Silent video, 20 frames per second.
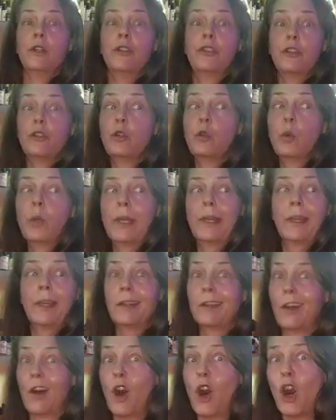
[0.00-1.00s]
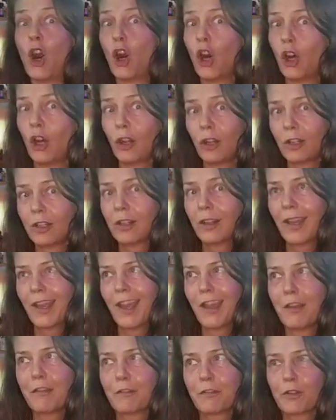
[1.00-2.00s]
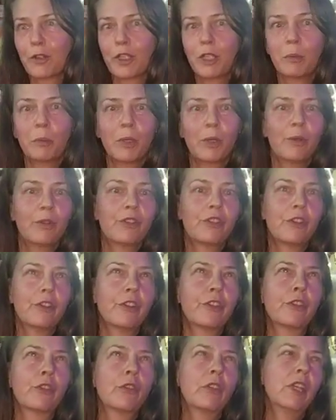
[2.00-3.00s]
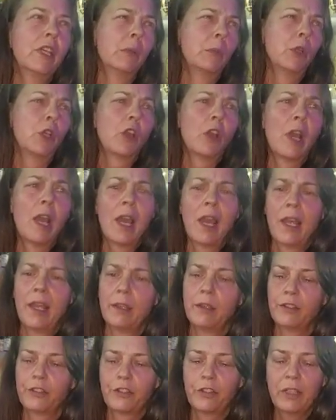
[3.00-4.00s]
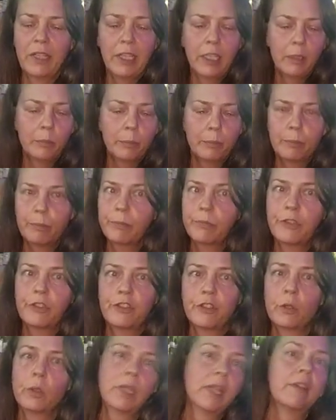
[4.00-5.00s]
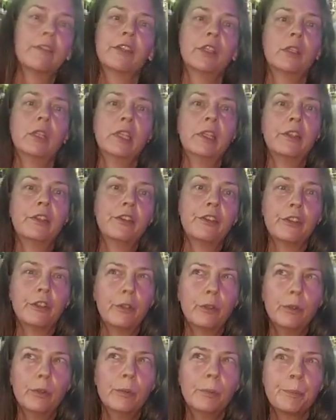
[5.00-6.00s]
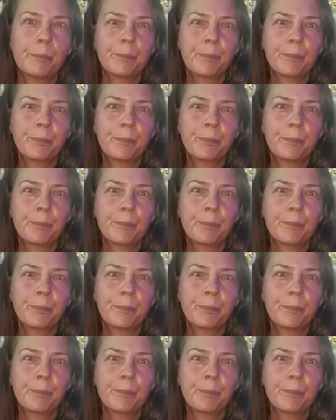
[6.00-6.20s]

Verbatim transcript: Do it all. Every emotion. Scream, cry, sleep. Do whatever you need to do.